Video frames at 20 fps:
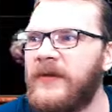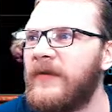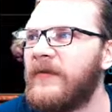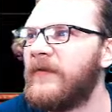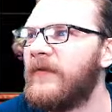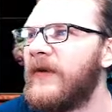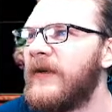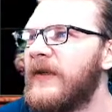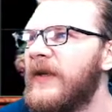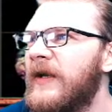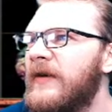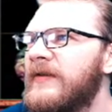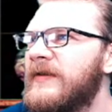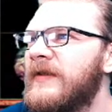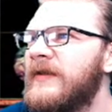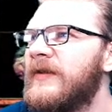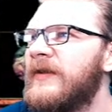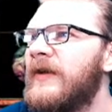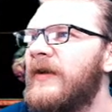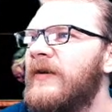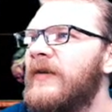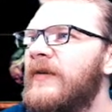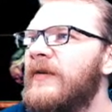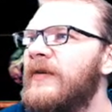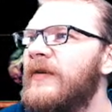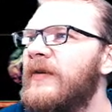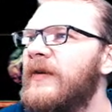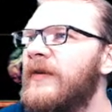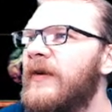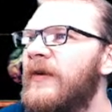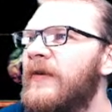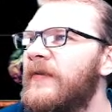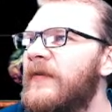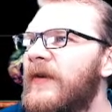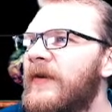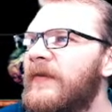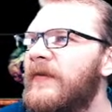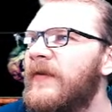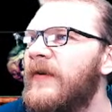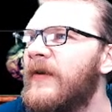so 1000 unit
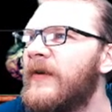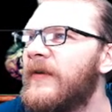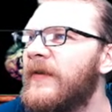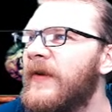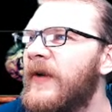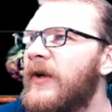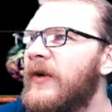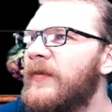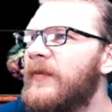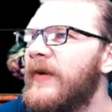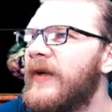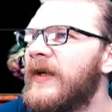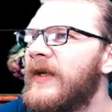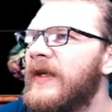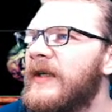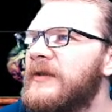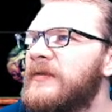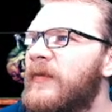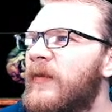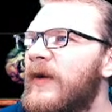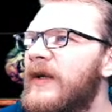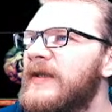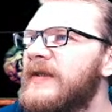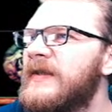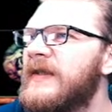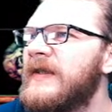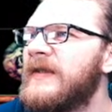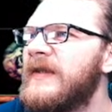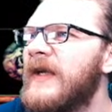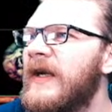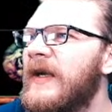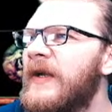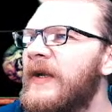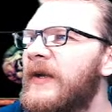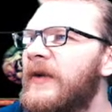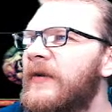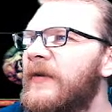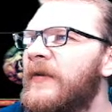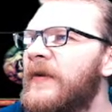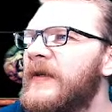offer for Thronebreakers, one 6-star
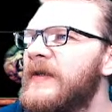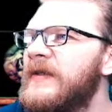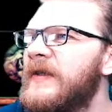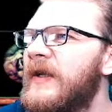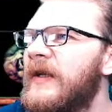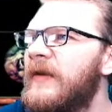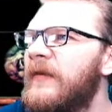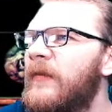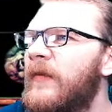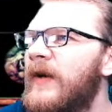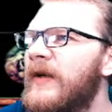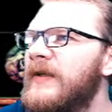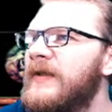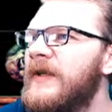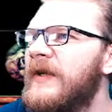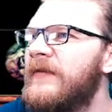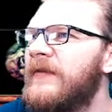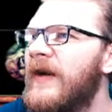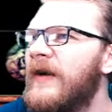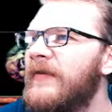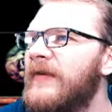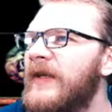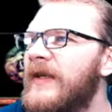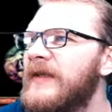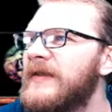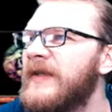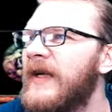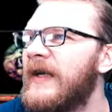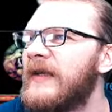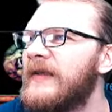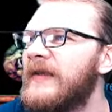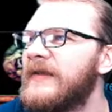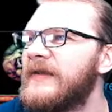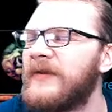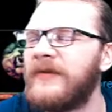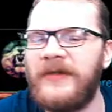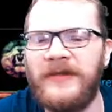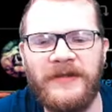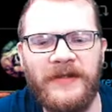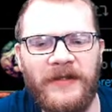hero crystal, one tier 5 plus
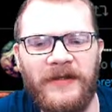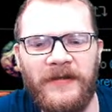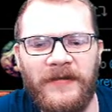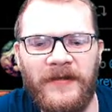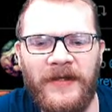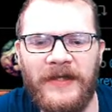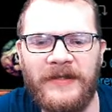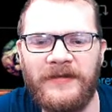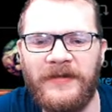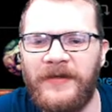catalyst crystal. That's